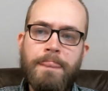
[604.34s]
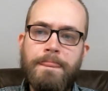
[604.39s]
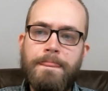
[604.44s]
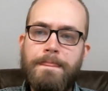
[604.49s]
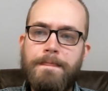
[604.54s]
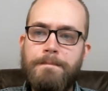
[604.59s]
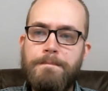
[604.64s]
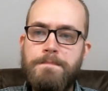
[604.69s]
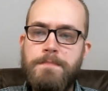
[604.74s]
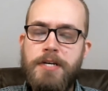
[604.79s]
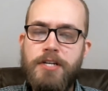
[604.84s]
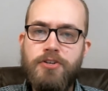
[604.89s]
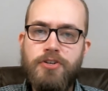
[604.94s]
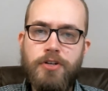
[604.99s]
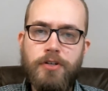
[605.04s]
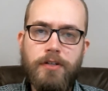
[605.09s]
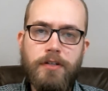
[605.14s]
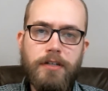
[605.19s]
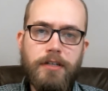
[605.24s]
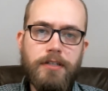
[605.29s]

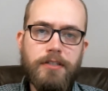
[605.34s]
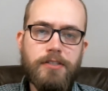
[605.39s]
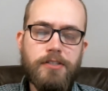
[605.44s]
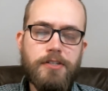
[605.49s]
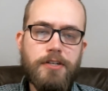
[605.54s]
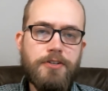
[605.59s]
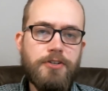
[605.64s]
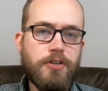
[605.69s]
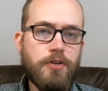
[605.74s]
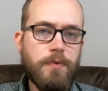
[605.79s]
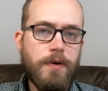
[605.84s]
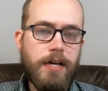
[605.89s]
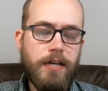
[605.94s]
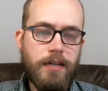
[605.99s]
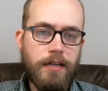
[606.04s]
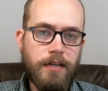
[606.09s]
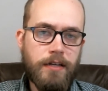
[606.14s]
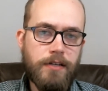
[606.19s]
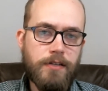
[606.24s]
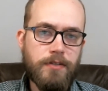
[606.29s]
Mitchell is
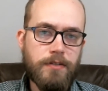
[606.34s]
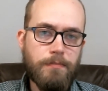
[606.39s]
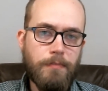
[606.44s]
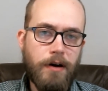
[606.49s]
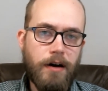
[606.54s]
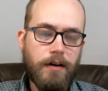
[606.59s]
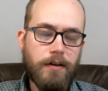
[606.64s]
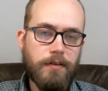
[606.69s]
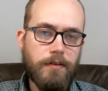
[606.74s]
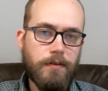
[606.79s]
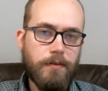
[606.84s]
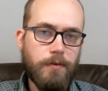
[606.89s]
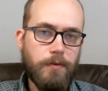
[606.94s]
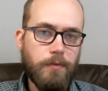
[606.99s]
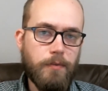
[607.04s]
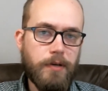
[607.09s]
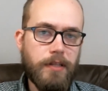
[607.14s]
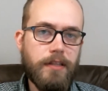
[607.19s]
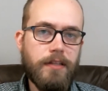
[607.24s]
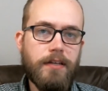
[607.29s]
situating his model
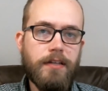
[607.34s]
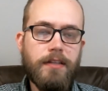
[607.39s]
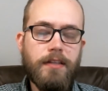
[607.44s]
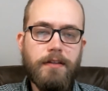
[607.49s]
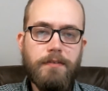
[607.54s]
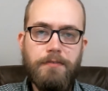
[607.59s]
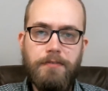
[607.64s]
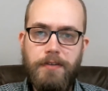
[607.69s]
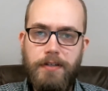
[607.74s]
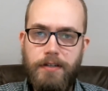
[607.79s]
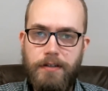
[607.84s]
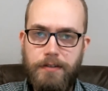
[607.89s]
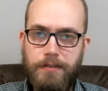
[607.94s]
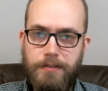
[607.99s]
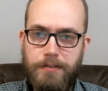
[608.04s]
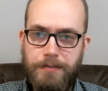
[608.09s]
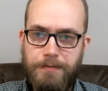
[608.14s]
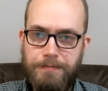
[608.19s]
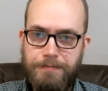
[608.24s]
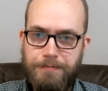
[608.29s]
within the
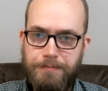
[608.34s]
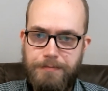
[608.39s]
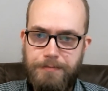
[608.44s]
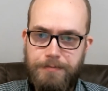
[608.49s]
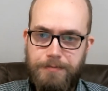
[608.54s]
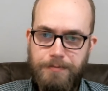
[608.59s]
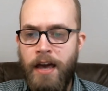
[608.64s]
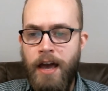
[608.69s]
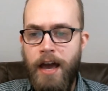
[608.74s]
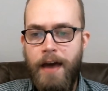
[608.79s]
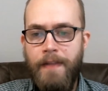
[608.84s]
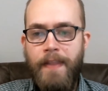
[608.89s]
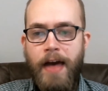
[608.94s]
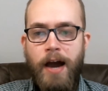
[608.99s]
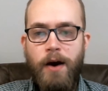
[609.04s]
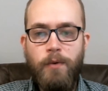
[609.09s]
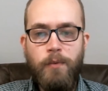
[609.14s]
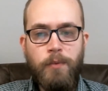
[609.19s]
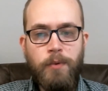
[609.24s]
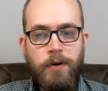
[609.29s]
field. And
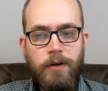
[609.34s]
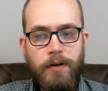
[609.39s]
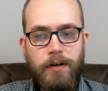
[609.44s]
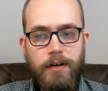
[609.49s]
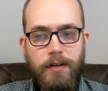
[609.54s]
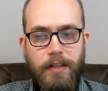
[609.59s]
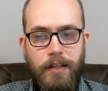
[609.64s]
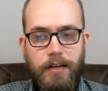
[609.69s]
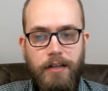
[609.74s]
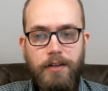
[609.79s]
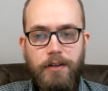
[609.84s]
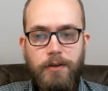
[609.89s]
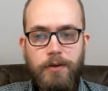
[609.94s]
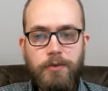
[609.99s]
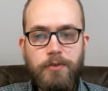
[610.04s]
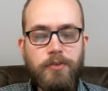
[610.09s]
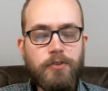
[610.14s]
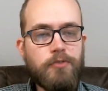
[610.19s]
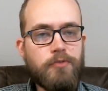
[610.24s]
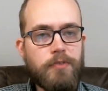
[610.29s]
that word that he
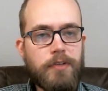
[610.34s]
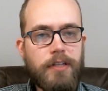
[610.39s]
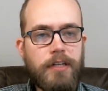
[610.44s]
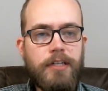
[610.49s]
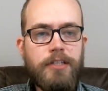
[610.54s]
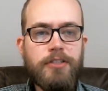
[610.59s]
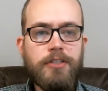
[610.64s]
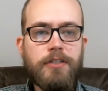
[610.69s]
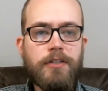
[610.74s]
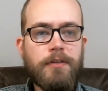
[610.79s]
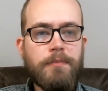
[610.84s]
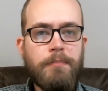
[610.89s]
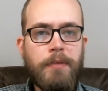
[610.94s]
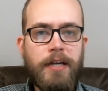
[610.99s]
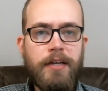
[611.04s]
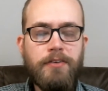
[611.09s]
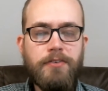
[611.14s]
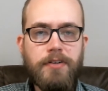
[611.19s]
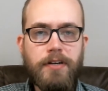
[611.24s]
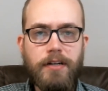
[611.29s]
uses, relational
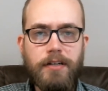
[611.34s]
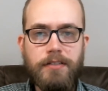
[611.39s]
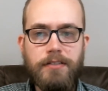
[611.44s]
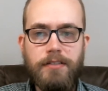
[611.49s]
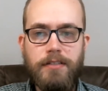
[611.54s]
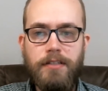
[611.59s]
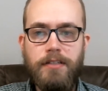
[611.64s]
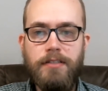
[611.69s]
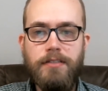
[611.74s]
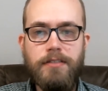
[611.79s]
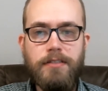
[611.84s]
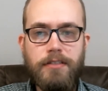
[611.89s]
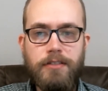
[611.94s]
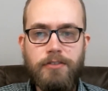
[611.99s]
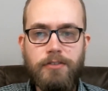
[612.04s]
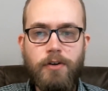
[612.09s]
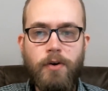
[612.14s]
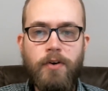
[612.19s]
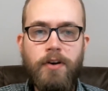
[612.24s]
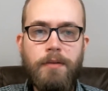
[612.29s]
matrix,
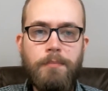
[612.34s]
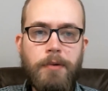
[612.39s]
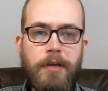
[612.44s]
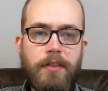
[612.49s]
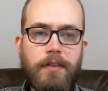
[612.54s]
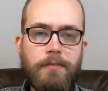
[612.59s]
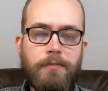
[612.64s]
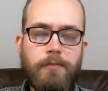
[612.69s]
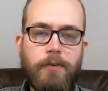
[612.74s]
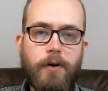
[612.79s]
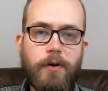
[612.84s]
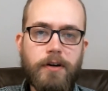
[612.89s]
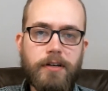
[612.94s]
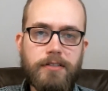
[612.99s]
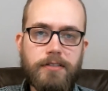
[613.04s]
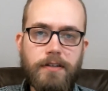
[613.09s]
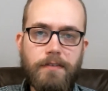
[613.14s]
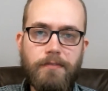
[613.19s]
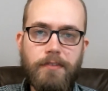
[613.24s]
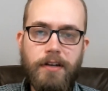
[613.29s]
it's going to be the
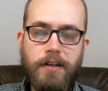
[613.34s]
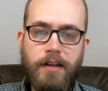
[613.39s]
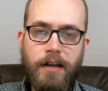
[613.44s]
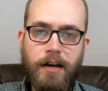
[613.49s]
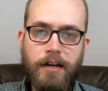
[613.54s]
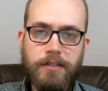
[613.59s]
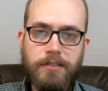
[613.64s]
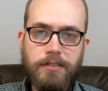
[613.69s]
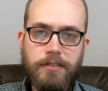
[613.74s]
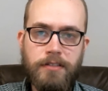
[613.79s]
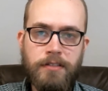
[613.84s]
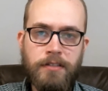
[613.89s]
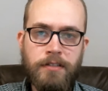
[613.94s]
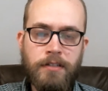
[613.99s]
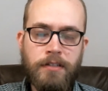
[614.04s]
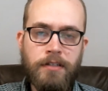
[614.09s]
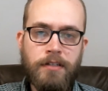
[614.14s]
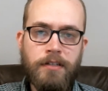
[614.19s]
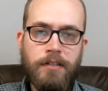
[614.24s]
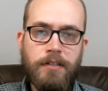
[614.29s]
focus of the next
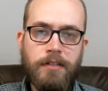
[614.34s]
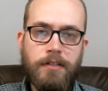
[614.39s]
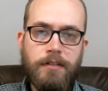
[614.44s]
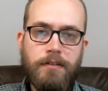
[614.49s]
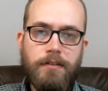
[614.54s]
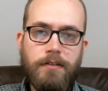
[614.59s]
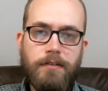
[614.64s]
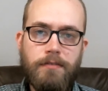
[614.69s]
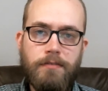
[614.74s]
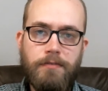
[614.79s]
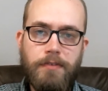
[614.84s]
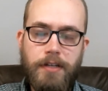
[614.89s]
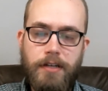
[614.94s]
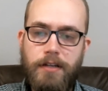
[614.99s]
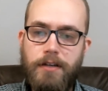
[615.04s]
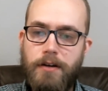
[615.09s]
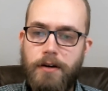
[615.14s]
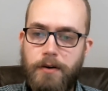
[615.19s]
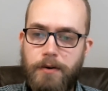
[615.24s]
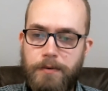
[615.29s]

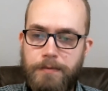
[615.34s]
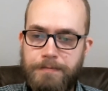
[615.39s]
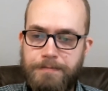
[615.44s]
video,